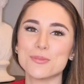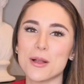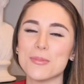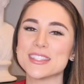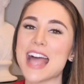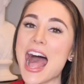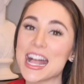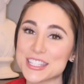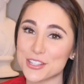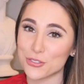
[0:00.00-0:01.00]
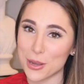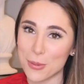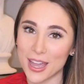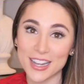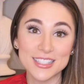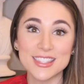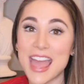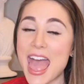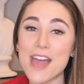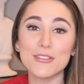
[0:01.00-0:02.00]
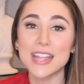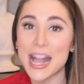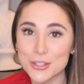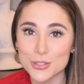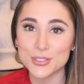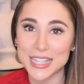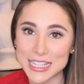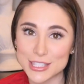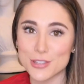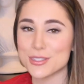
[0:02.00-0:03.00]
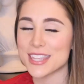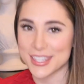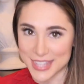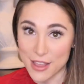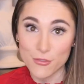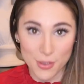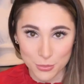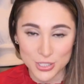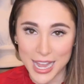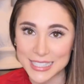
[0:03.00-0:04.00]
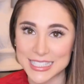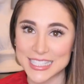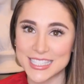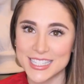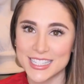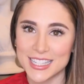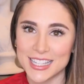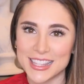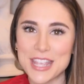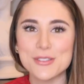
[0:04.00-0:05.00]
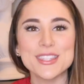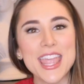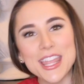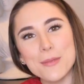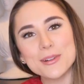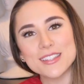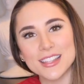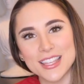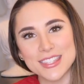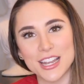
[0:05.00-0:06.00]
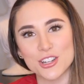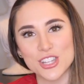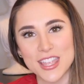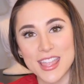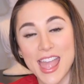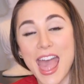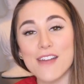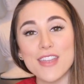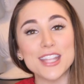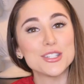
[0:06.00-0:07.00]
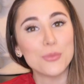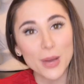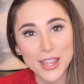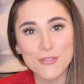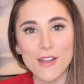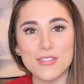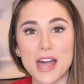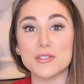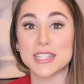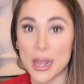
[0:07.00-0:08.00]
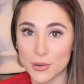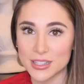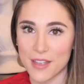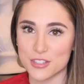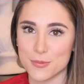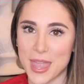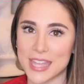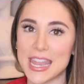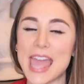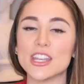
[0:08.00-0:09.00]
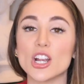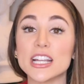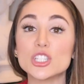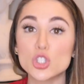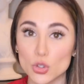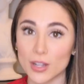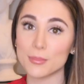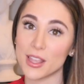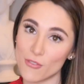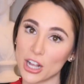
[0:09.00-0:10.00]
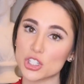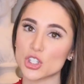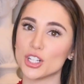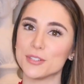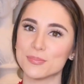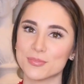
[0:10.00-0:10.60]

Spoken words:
Bulb is a hassle-free product that every household needs to stay safe and protected. They use 80% less energy, have a 25,000-hour lifespan, and are extremely functional.